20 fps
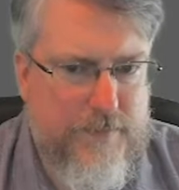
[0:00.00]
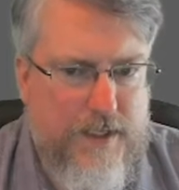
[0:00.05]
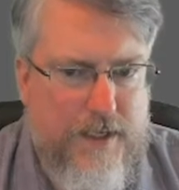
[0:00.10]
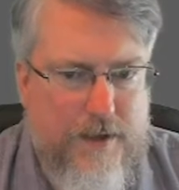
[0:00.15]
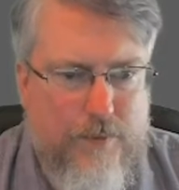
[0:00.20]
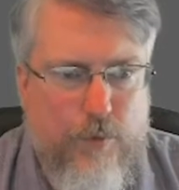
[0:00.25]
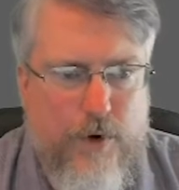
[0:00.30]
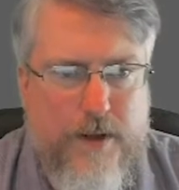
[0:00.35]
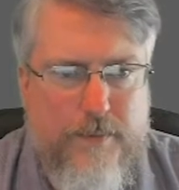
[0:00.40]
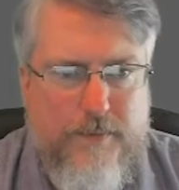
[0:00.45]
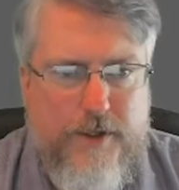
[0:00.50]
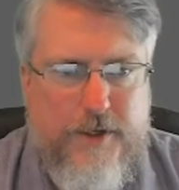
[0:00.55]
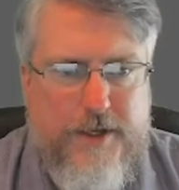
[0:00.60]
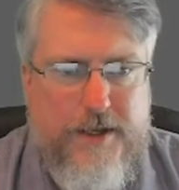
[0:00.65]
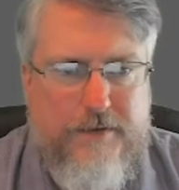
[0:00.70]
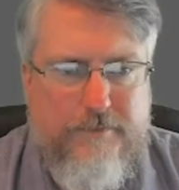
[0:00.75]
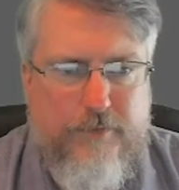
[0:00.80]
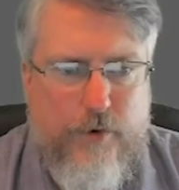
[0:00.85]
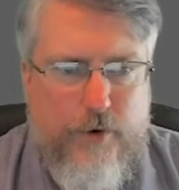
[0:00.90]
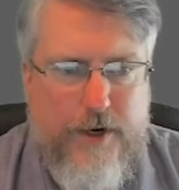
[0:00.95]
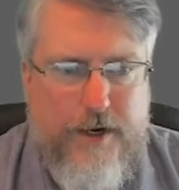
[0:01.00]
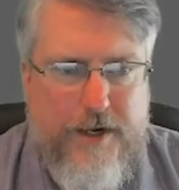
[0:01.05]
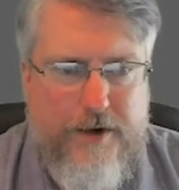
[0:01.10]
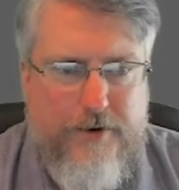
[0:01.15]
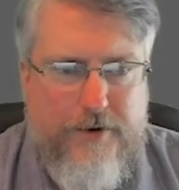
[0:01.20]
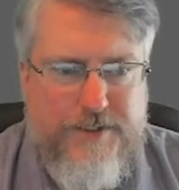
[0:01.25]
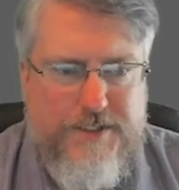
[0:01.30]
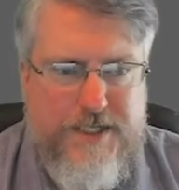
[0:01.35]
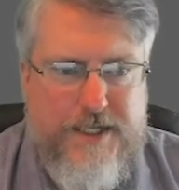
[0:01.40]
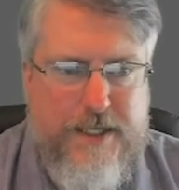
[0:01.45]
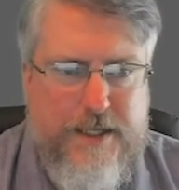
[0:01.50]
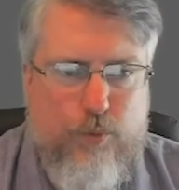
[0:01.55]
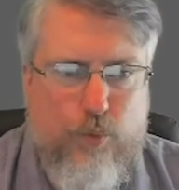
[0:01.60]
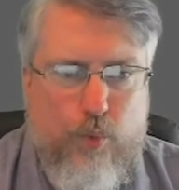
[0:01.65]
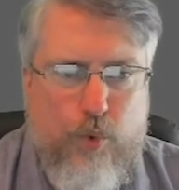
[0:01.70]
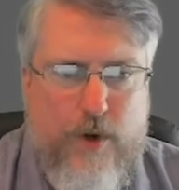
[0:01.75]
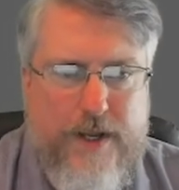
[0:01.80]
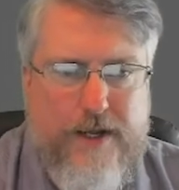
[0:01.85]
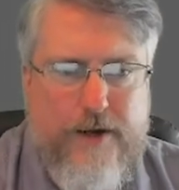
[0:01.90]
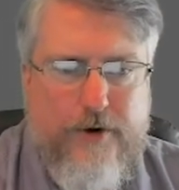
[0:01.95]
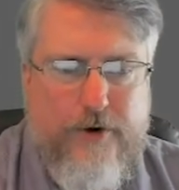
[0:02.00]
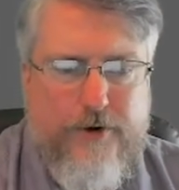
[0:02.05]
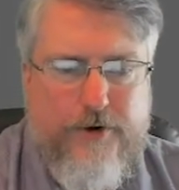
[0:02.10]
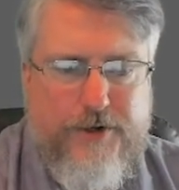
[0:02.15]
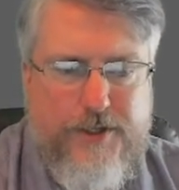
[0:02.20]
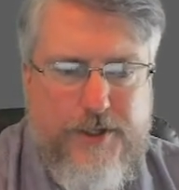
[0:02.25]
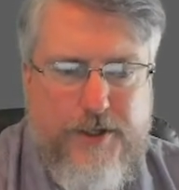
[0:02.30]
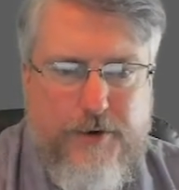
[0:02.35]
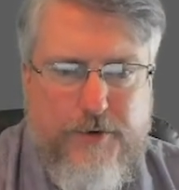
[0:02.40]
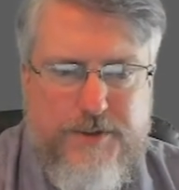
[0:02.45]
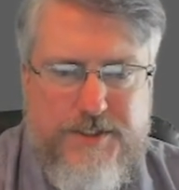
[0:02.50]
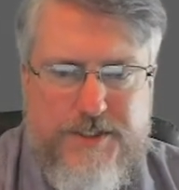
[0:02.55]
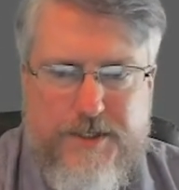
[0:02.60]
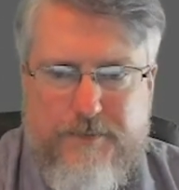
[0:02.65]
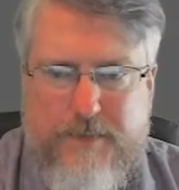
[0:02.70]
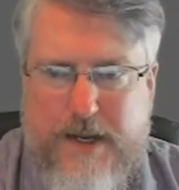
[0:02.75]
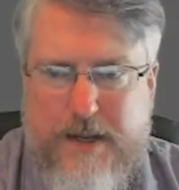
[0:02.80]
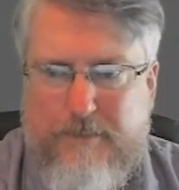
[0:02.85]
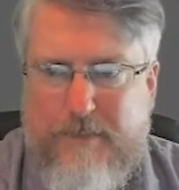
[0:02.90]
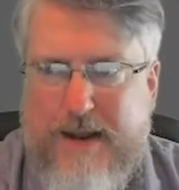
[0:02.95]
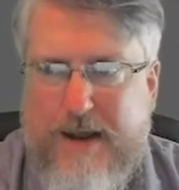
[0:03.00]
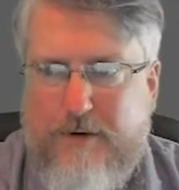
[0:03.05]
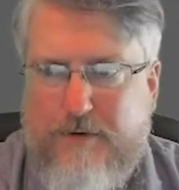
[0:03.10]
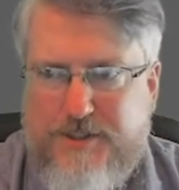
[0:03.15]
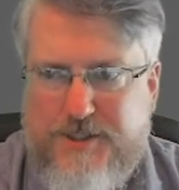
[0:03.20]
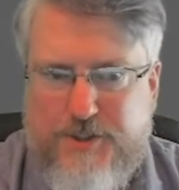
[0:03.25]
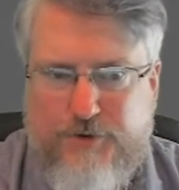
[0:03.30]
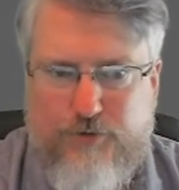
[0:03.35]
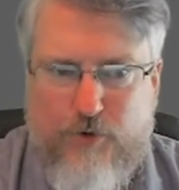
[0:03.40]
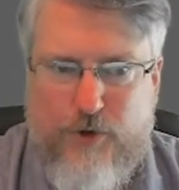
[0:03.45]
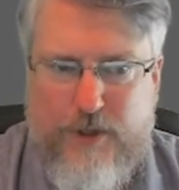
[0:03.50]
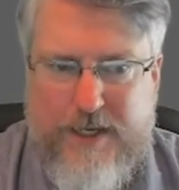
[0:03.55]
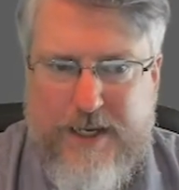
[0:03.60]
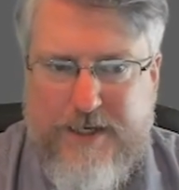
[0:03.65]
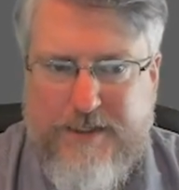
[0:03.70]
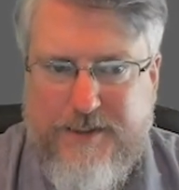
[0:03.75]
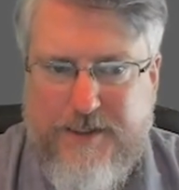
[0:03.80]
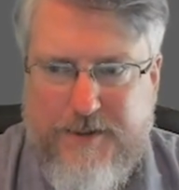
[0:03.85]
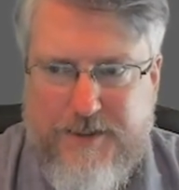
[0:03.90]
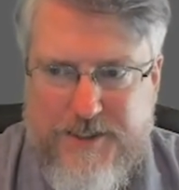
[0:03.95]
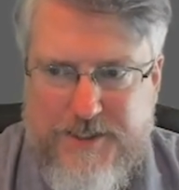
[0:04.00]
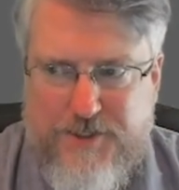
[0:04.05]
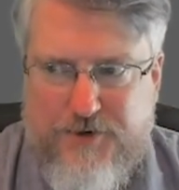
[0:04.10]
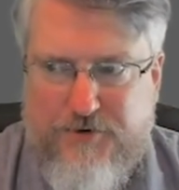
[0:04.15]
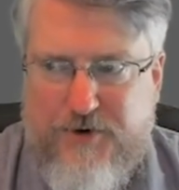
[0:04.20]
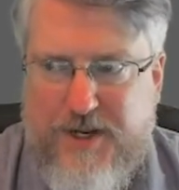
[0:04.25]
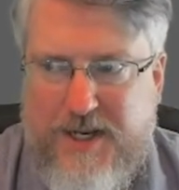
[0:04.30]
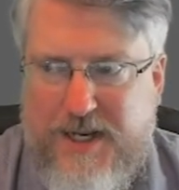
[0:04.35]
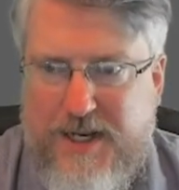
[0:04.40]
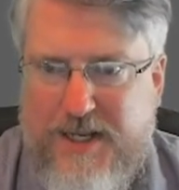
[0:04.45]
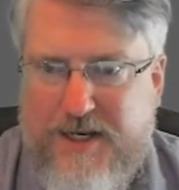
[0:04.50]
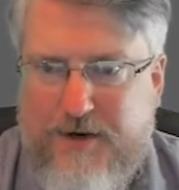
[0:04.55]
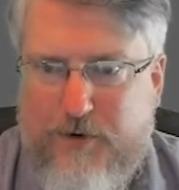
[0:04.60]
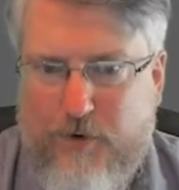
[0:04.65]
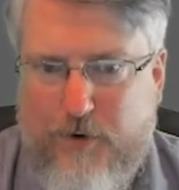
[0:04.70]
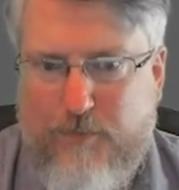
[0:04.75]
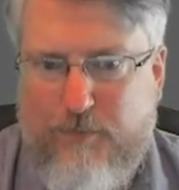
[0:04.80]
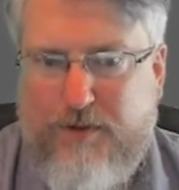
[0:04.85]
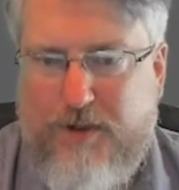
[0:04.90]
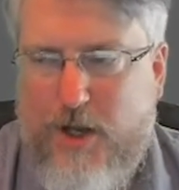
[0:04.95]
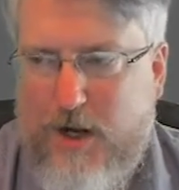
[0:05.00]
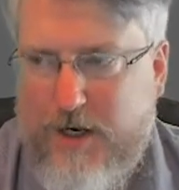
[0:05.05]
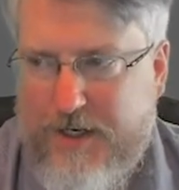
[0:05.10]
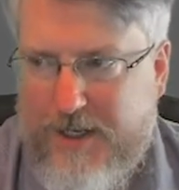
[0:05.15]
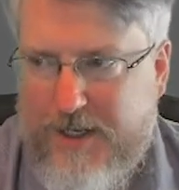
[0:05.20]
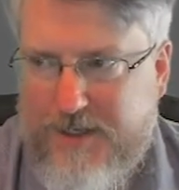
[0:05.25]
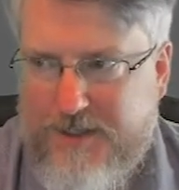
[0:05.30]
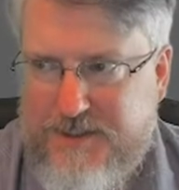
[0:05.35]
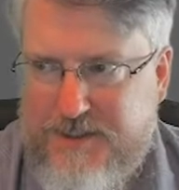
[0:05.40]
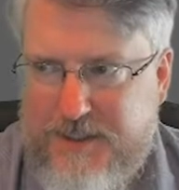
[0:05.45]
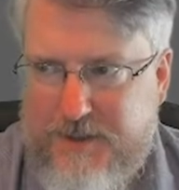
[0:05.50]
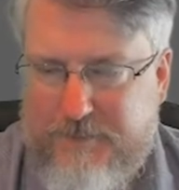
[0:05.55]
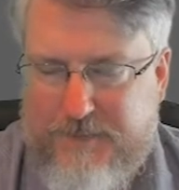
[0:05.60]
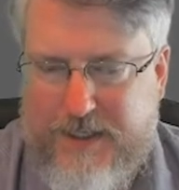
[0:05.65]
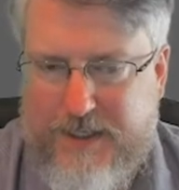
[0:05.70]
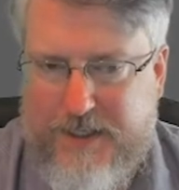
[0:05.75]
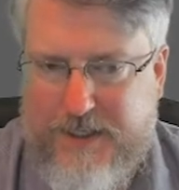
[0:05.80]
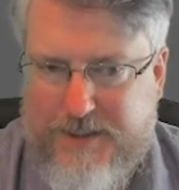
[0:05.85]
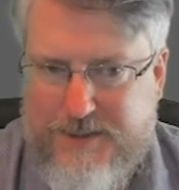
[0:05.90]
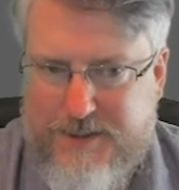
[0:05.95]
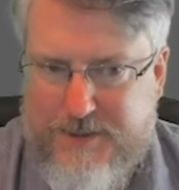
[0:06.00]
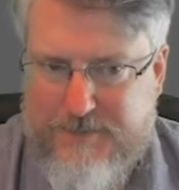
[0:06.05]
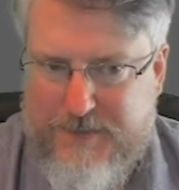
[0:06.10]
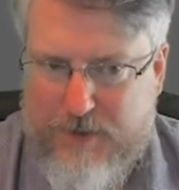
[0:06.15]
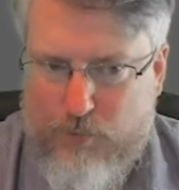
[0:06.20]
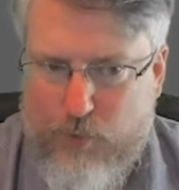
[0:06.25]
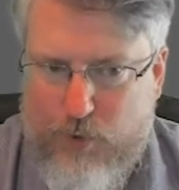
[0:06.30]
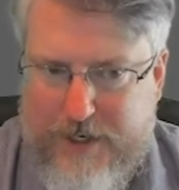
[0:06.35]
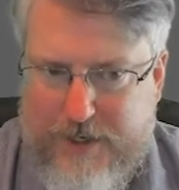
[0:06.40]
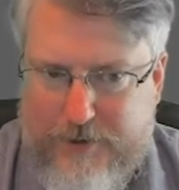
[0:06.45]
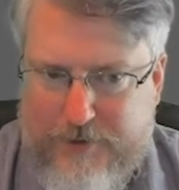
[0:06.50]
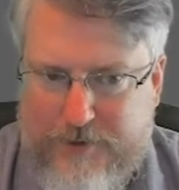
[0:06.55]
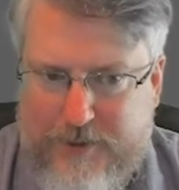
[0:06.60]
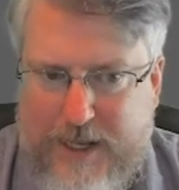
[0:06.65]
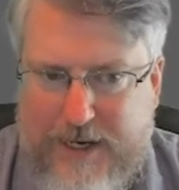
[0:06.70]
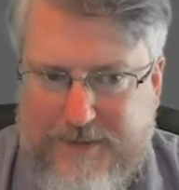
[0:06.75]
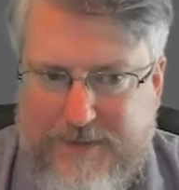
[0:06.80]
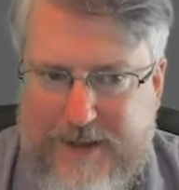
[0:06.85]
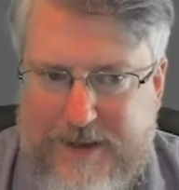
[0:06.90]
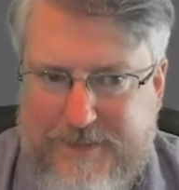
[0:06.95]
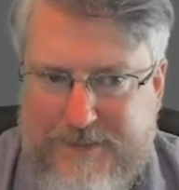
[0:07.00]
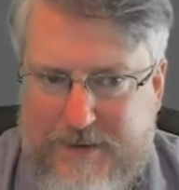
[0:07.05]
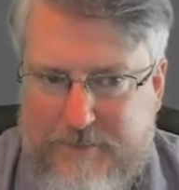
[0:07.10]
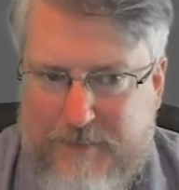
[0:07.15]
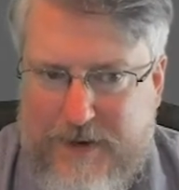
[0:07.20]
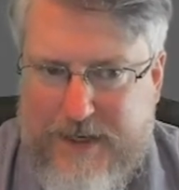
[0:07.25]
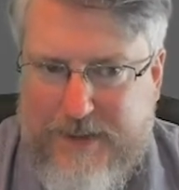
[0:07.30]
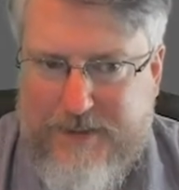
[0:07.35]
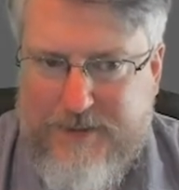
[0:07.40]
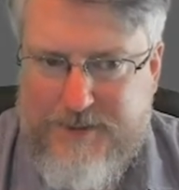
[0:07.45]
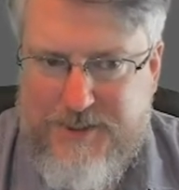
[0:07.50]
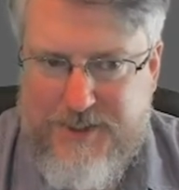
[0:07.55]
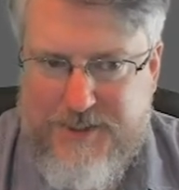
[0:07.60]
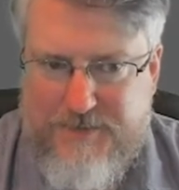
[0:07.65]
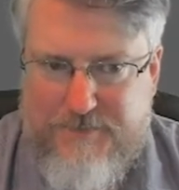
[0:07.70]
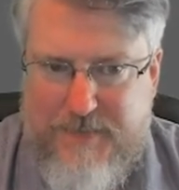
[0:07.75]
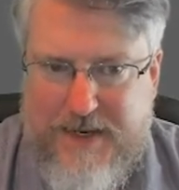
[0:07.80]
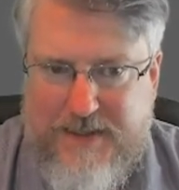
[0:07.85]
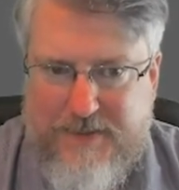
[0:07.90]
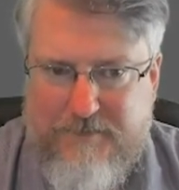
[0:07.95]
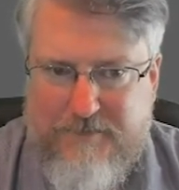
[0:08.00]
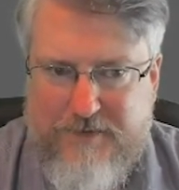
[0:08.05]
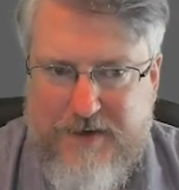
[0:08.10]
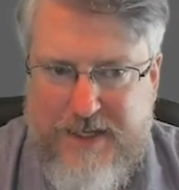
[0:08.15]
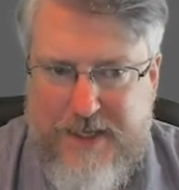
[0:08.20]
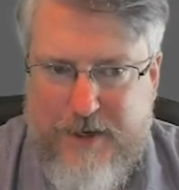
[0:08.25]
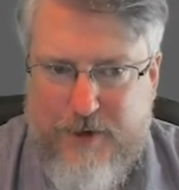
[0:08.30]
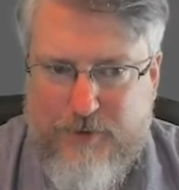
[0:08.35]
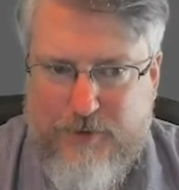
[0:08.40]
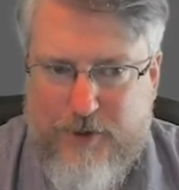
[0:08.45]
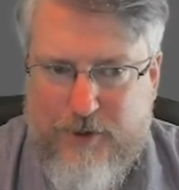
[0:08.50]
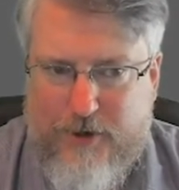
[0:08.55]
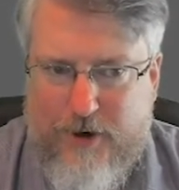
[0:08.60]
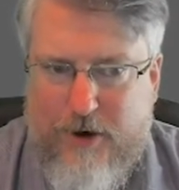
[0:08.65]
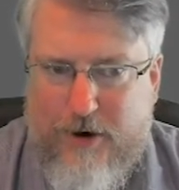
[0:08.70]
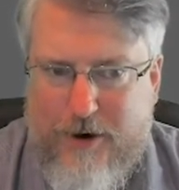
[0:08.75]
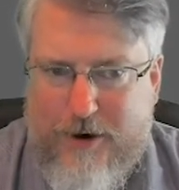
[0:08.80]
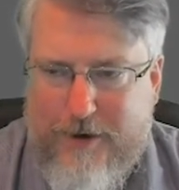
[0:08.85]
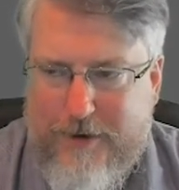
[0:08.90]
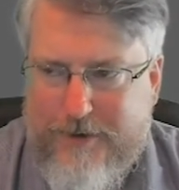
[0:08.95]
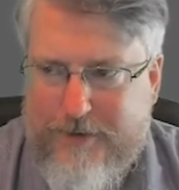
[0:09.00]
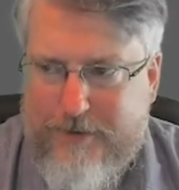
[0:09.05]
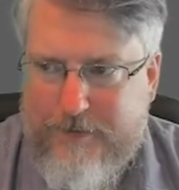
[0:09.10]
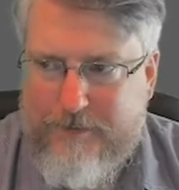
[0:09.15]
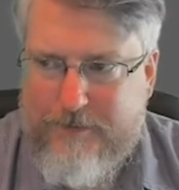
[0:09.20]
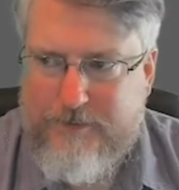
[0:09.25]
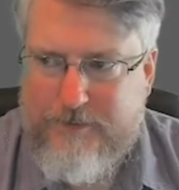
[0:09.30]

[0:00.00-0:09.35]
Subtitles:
And what I'm looking for here is any weird use of my mouse scrolling into the screen or blocking something weird like that that might just make the video look odd.